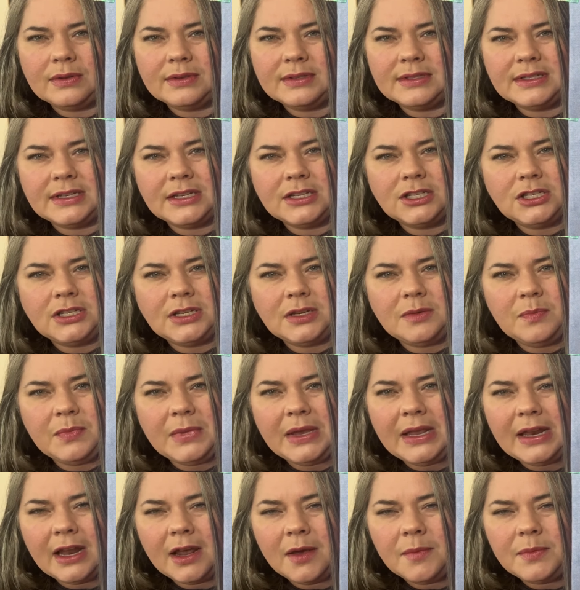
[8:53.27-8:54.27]
stitchy
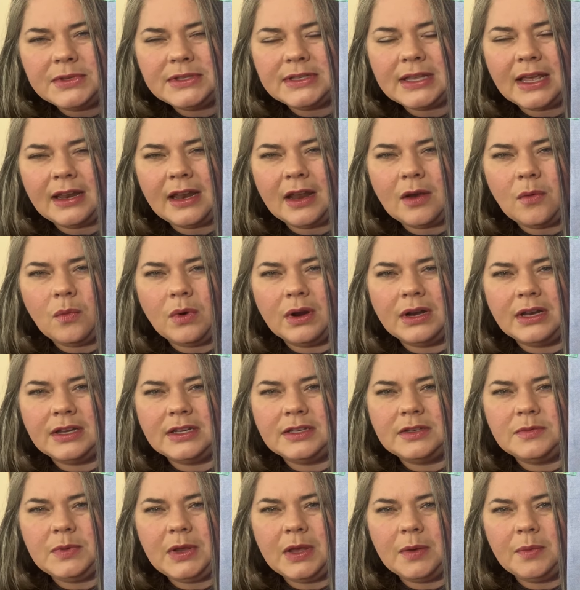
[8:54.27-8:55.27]
meetups that I
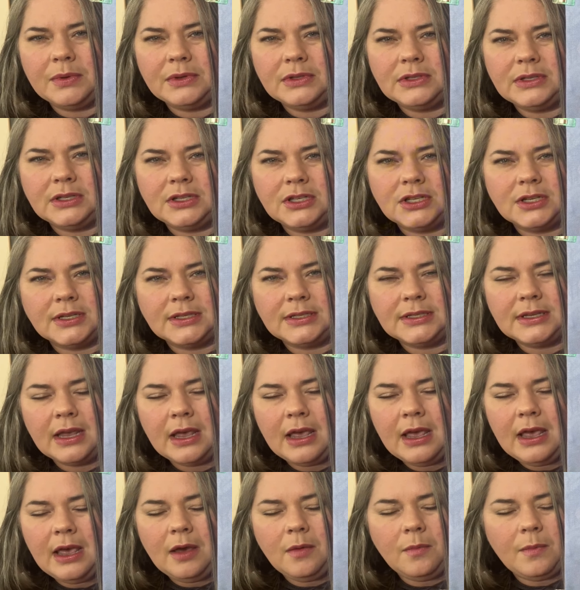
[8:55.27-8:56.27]
wanted to be able to just
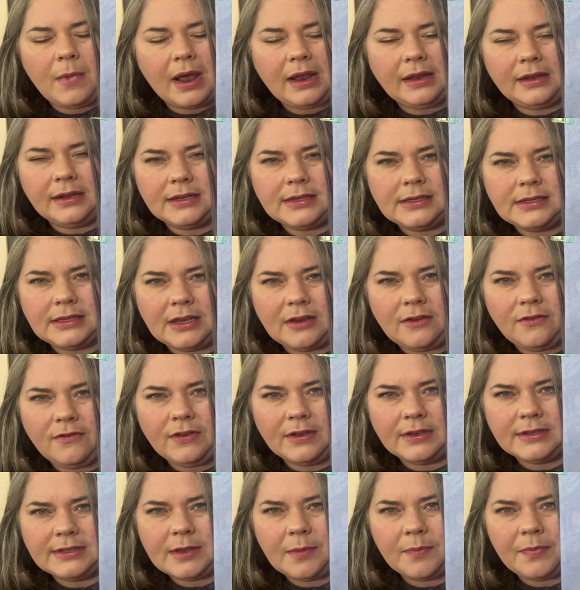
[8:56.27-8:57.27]
mindlessly
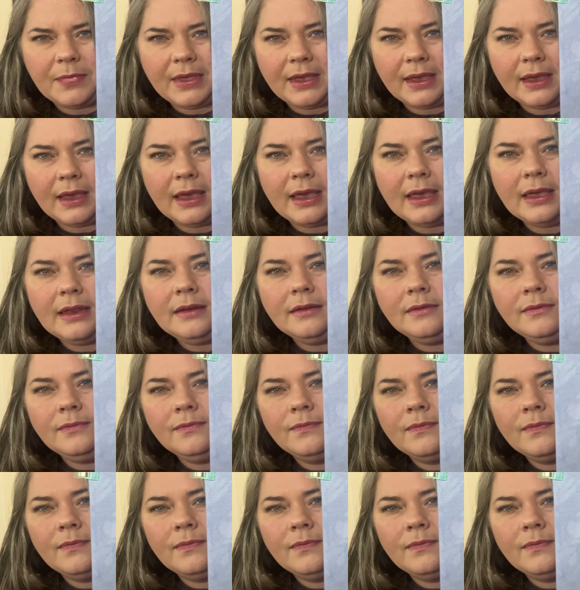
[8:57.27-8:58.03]
fill something in.